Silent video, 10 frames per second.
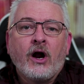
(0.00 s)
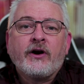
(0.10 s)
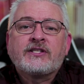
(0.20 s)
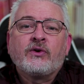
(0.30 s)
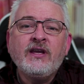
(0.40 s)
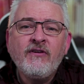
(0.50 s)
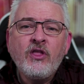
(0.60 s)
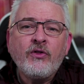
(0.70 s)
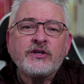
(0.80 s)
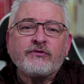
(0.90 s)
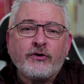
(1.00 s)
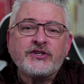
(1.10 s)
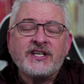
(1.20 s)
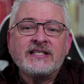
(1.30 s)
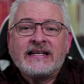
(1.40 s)
Alright, so even though this
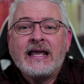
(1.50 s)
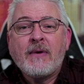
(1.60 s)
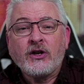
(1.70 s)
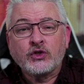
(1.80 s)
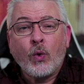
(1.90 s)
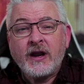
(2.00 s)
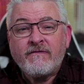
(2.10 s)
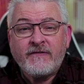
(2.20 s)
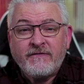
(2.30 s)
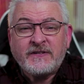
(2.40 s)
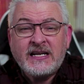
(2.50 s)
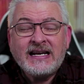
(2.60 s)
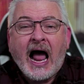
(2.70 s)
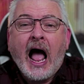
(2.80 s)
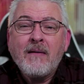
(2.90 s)
first season came out in 2015,